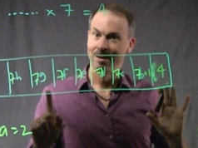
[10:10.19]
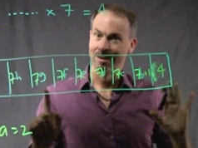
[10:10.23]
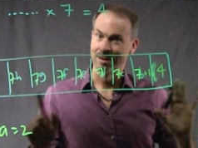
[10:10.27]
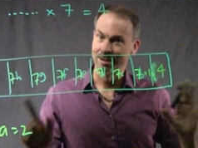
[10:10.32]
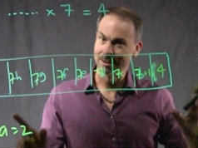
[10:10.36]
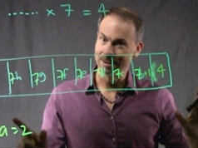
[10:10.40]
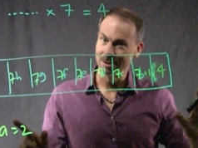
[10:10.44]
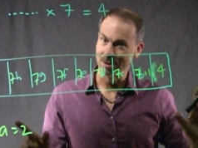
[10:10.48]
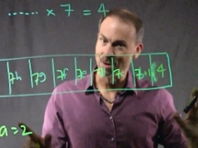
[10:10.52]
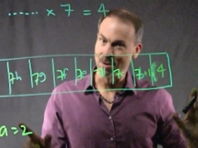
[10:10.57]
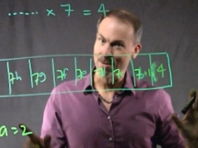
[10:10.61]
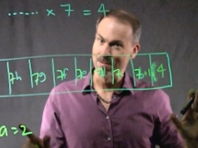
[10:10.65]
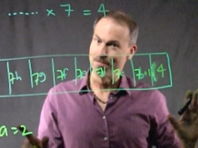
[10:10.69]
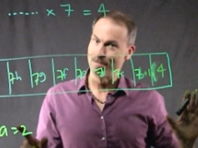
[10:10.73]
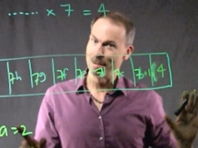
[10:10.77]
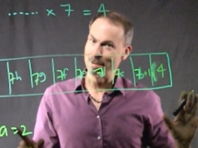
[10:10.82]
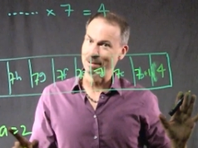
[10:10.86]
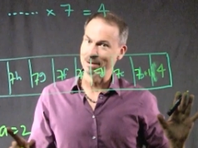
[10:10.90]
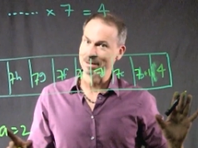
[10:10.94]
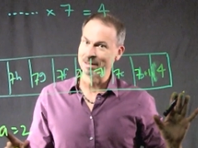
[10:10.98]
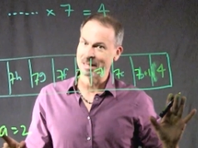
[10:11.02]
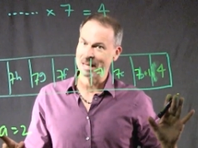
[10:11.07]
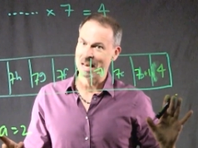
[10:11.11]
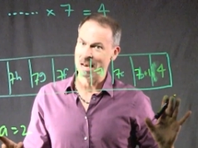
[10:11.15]
So maybe
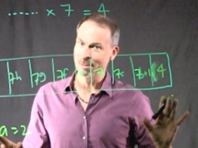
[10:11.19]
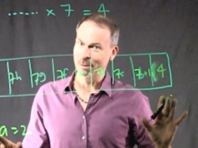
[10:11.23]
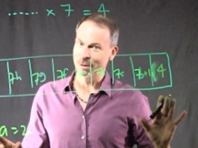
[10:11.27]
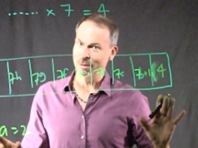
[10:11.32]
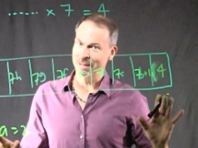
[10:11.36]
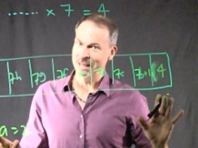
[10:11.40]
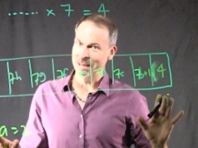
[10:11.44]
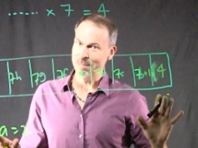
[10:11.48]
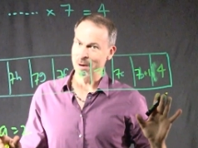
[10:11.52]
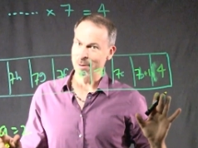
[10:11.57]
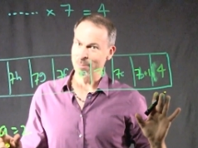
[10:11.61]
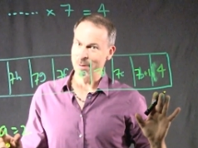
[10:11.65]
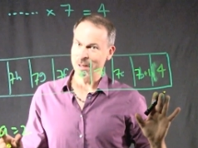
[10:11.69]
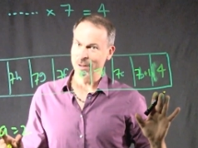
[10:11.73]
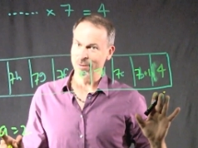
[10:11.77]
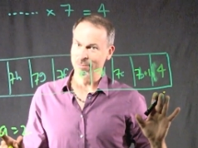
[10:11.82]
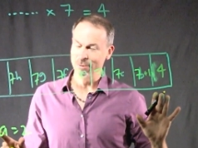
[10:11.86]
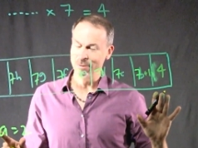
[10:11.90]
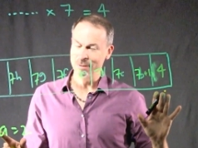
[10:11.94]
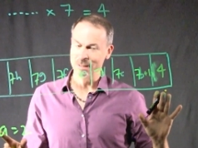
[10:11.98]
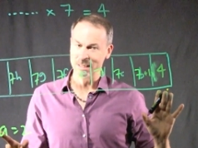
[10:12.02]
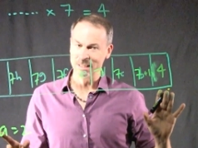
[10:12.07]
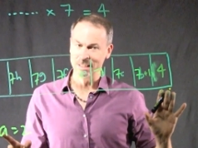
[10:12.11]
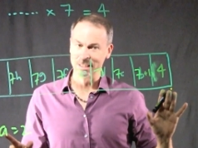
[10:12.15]
you can see how I'm going to think my way
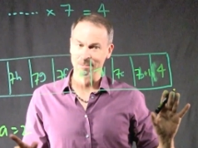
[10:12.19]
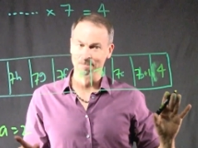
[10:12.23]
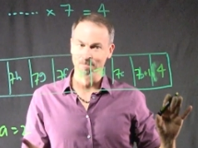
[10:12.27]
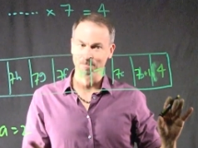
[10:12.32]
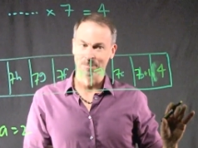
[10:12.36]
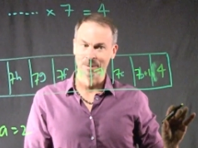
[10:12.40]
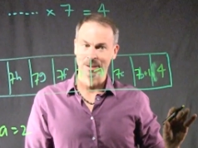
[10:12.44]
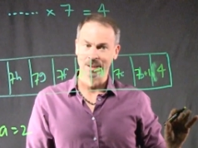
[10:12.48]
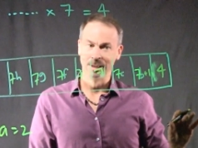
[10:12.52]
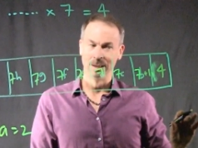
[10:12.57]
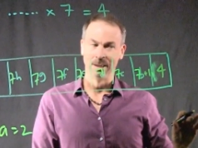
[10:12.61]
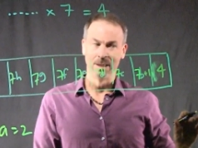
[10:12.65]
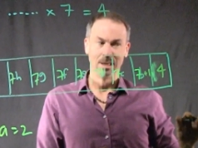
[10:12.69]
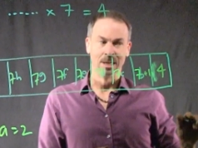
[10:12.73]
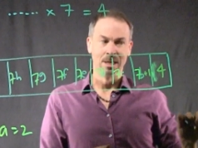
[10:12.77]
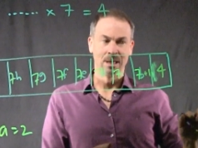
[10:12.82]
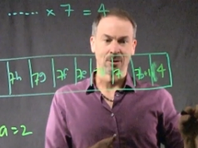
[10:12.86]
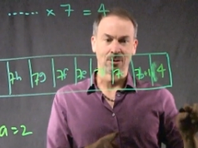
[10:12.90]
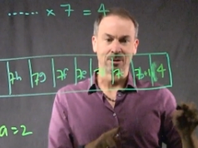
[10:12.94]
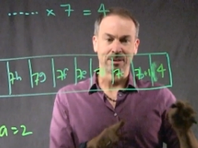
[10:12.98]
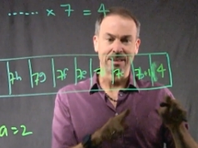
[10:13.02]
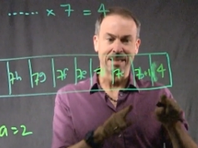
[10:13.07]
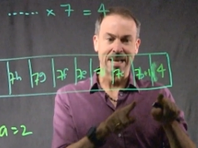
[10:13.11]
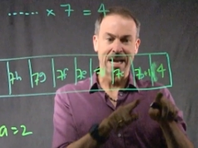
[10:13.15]
through this.
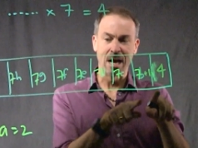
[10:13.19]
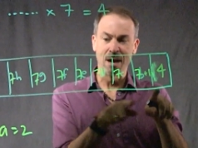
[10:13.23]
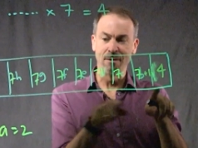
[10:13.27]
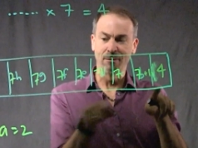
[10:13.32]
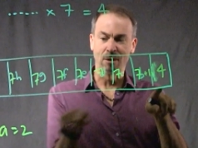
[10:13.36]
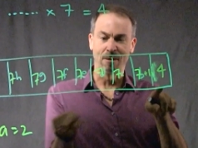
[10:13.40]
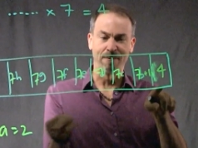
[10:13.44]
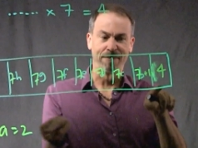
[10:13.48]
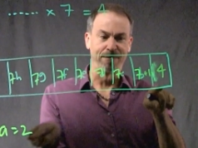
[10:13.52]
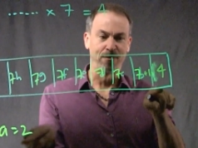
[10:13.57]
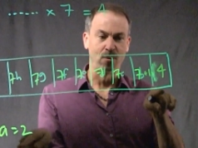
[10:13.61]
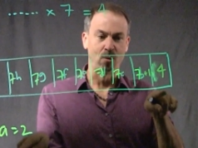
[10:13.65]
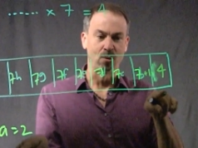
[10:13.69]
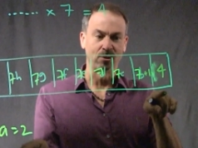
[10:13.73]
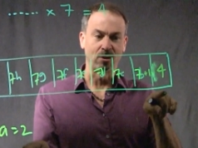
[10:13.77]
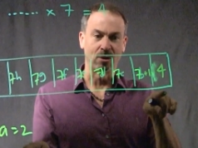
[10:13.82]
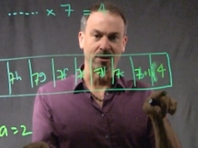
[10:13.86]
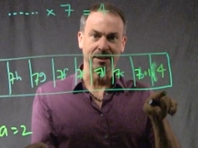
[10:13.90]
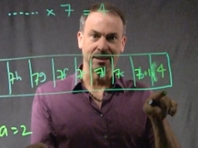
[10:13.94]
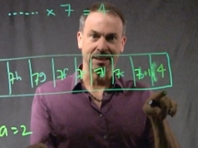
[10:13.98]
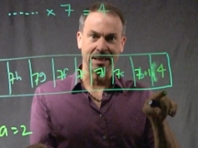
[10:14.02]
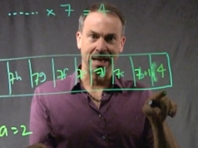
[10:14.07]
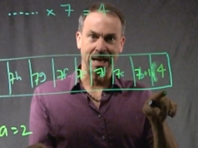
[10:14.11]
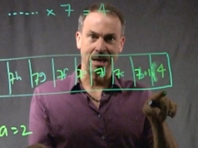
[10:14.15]
Because now I've got four
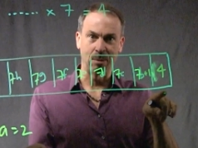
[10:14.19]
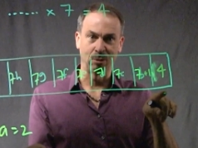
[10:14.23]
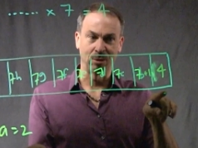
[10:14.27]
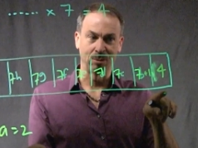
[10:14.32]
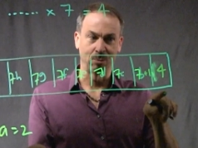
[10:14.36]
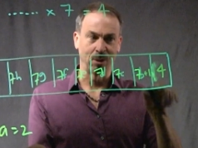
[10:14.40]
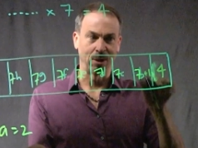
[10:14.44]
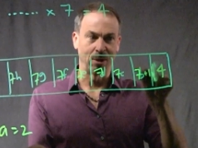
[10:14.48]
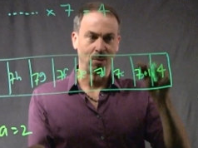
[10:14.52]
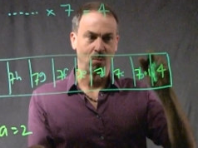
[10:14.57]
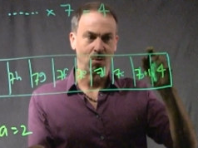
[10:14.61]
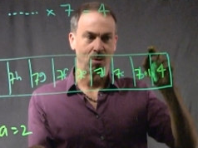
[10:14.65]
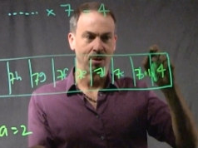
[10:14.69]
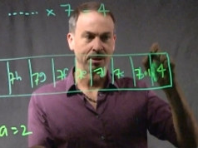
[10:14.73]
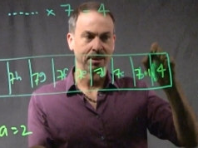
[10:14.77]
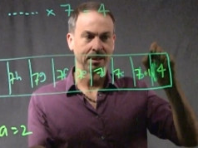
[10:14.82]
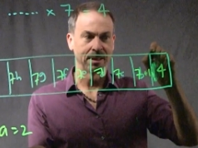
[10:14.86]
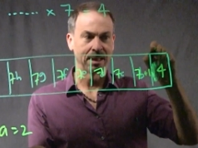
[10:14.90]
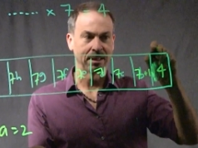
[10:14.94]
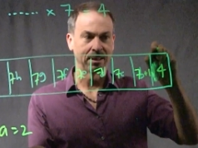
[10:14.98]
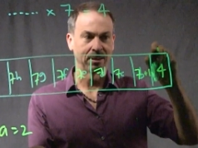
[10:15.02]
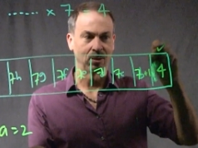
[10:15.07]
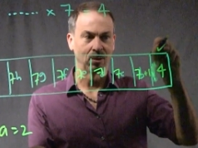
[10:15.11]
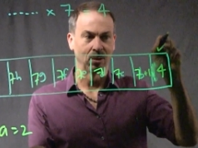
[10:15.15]
dots there, which is what I want,
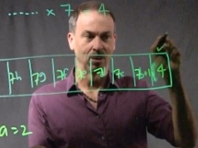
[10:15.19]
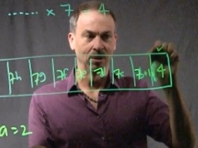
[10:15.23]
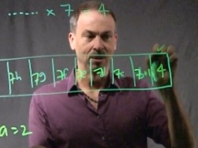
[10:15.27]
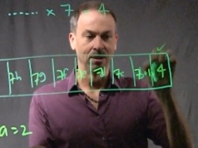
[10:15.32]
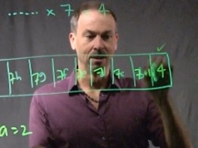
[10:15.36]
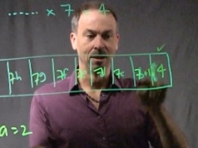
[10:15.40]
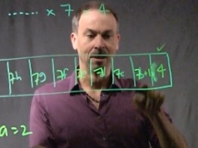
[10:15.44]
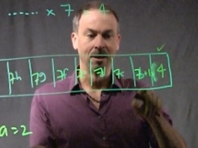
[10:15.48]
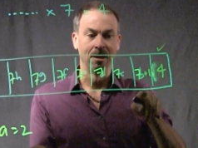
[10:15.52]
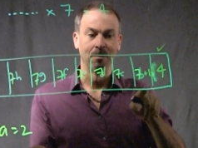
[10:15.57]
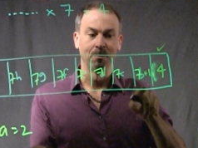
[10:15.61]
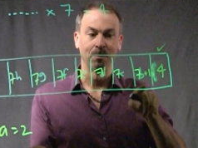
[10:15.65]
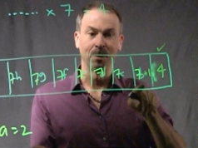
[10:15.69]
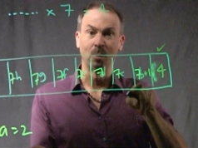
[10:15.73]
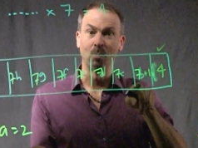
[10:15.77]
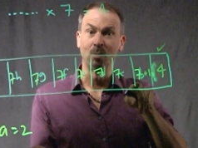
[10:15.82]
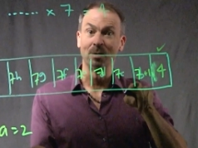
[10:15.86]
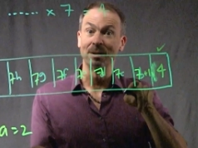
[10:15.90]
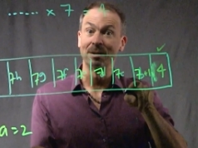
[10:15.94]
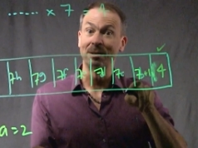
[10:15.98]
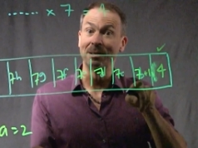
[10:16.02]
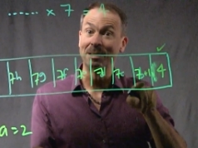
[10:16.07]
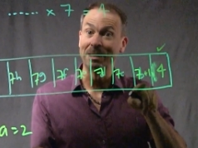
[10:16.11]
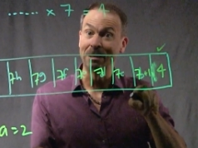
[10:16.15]
that's good, but I
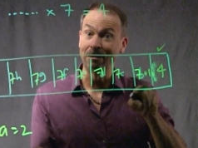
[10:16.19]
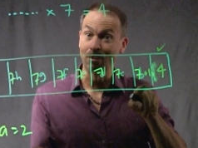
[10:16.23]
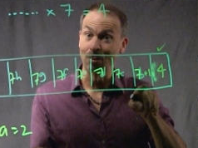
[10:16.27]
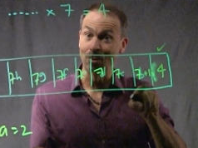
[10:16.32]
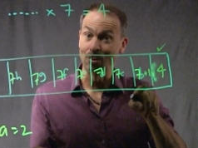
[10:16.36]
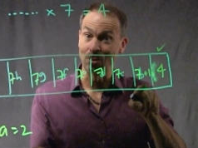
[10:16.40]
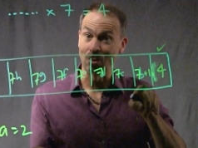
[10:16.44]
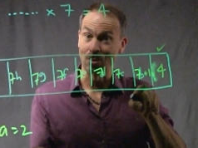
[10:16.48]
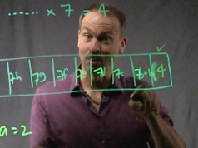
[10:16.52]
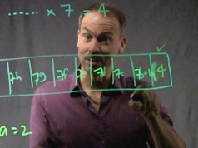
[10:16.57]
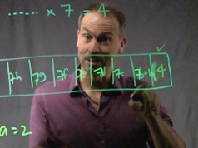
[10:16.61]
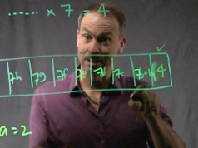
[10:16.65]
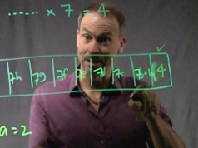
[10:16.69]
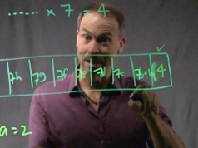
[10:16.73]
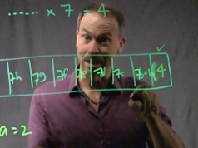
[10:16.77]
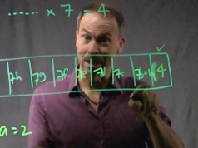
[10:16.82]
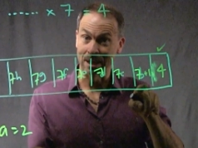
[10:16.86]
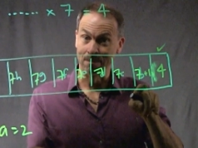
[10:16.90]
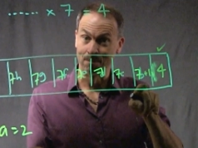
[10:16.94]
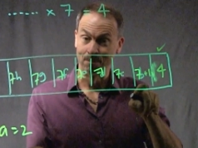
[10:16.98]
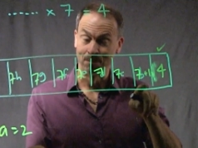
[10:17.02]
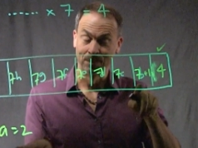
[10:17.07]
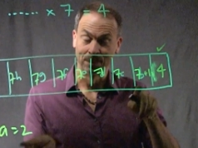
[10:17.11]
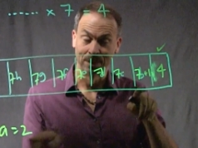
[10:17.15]
want zero dots
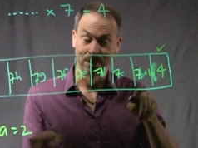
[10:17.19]
there.